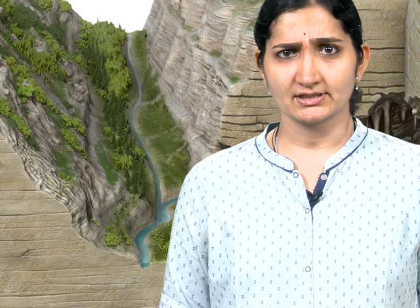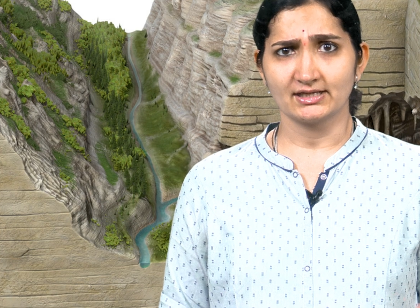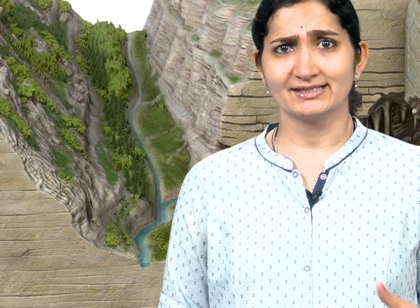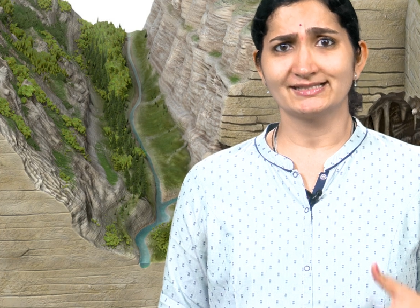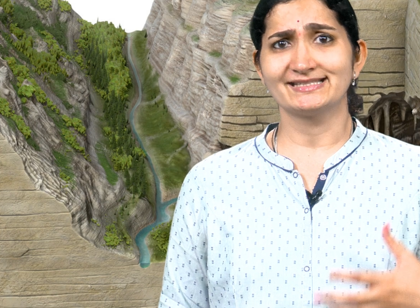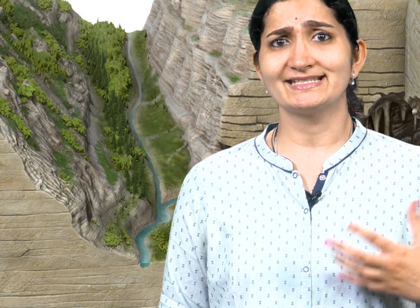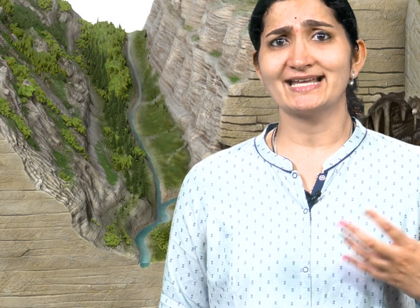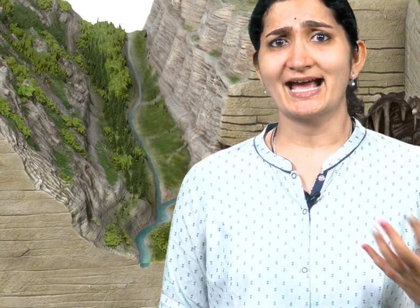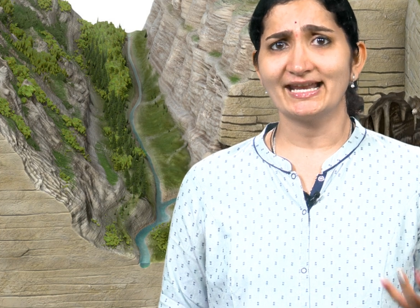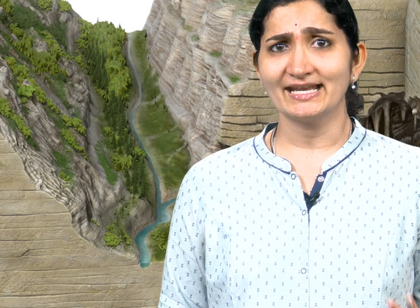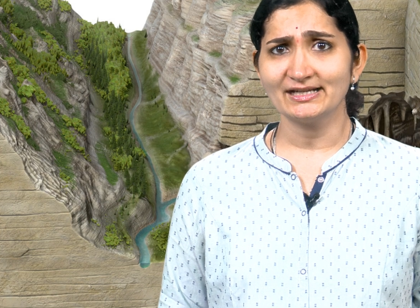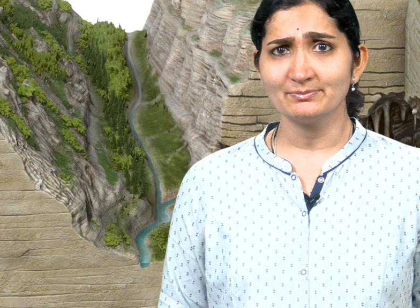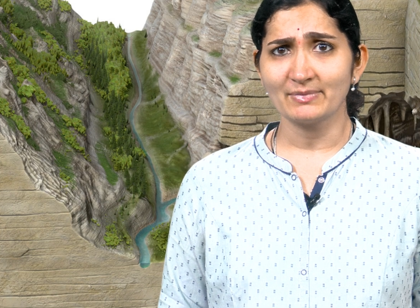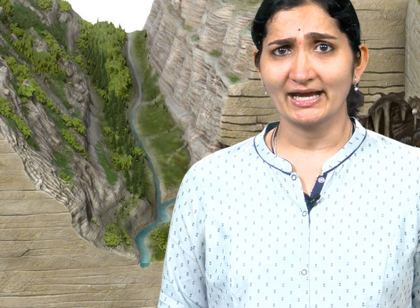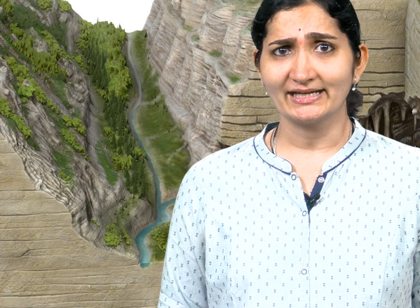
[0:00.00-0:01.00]

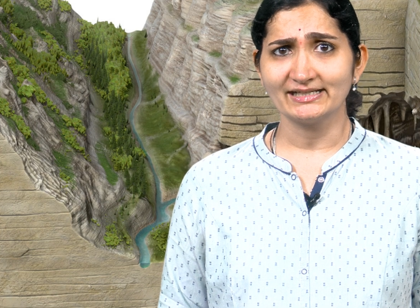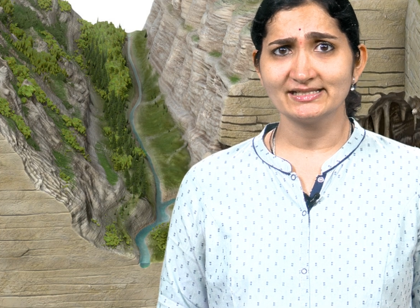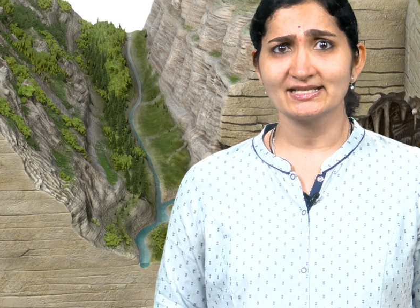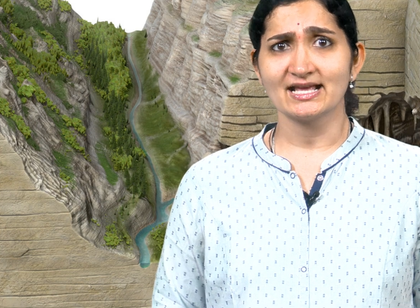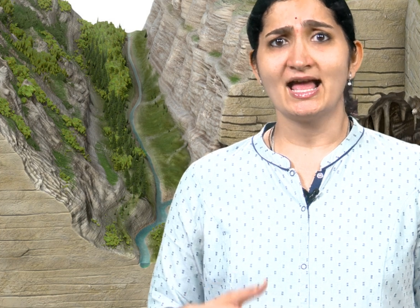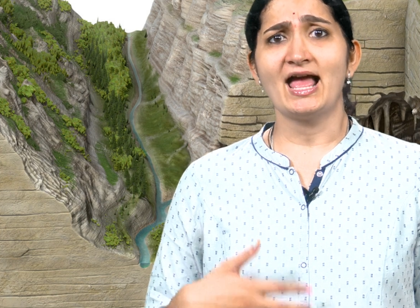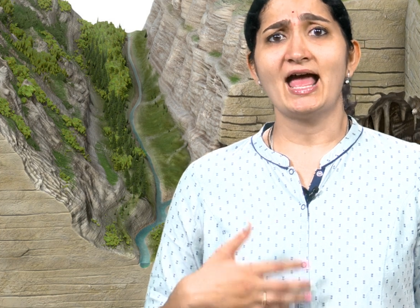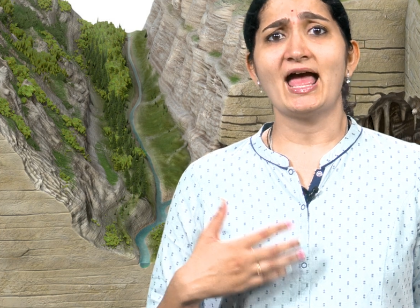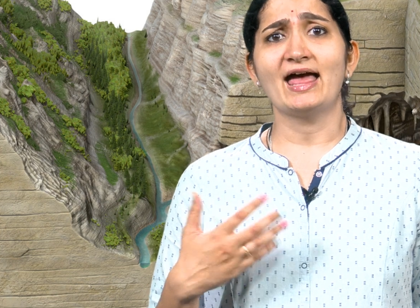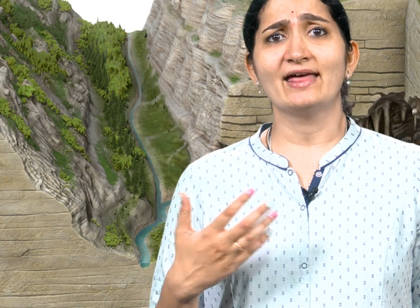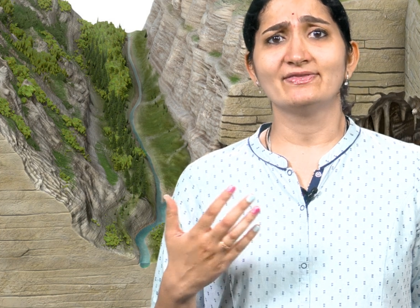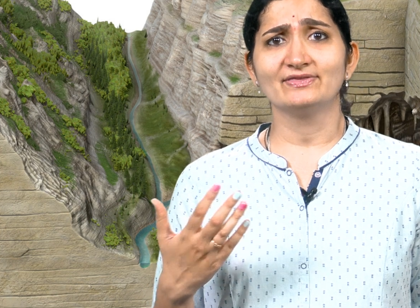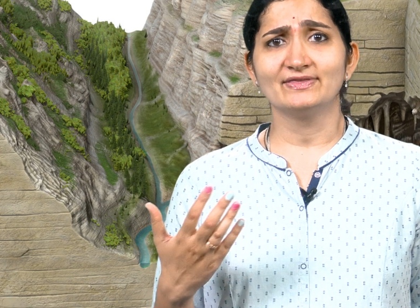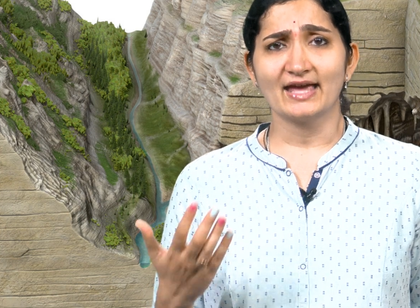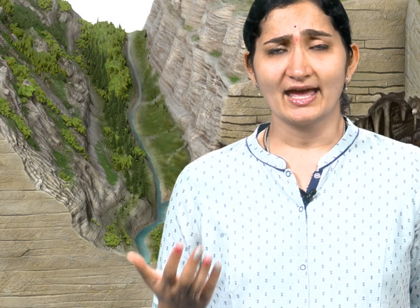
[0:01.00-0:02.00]
Stalagmites
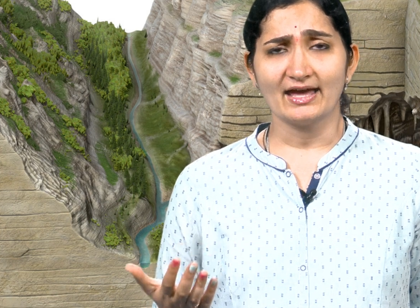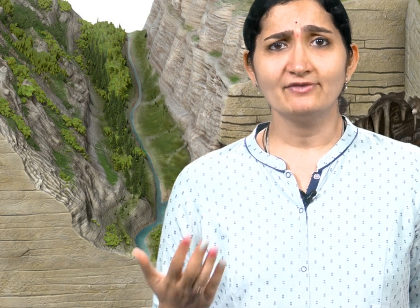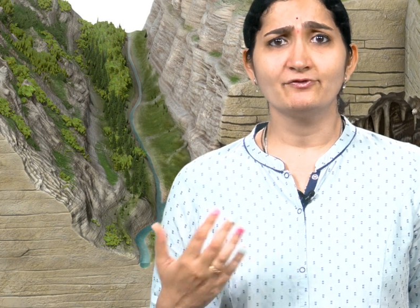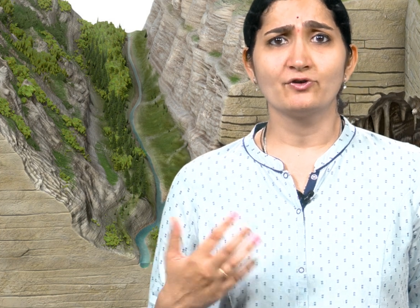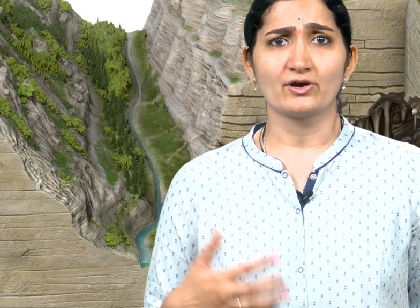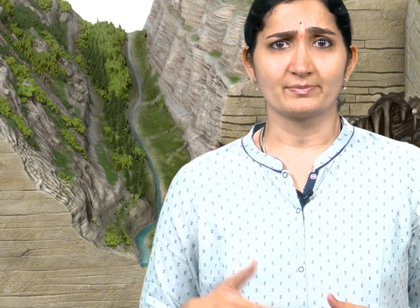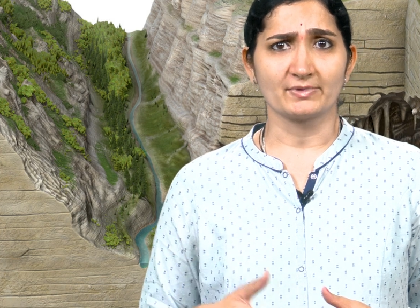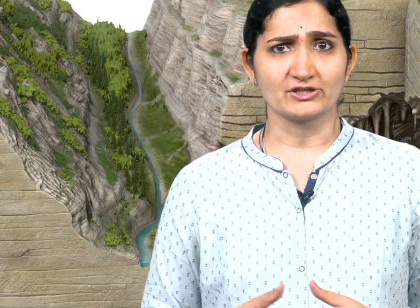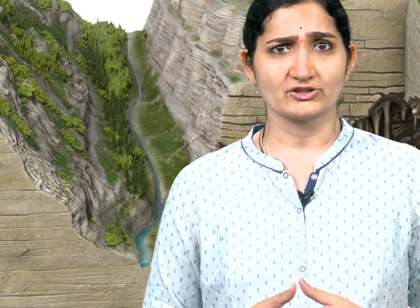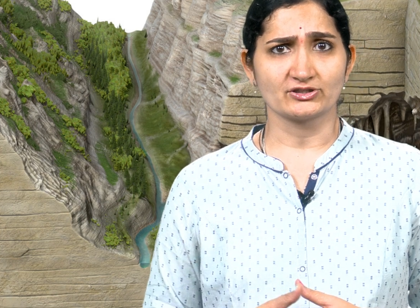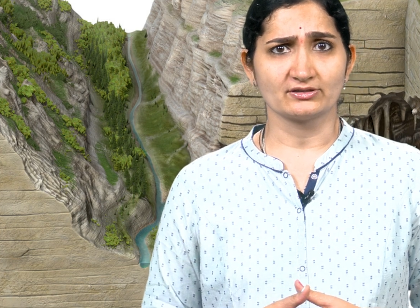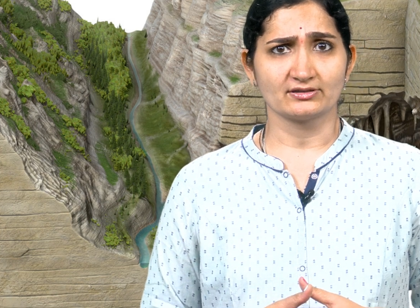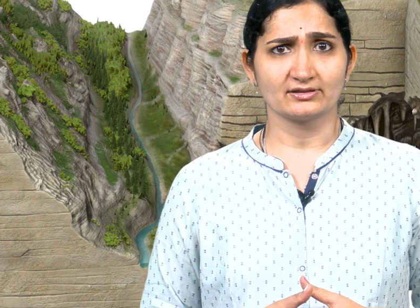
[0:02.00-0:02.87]
and their formation.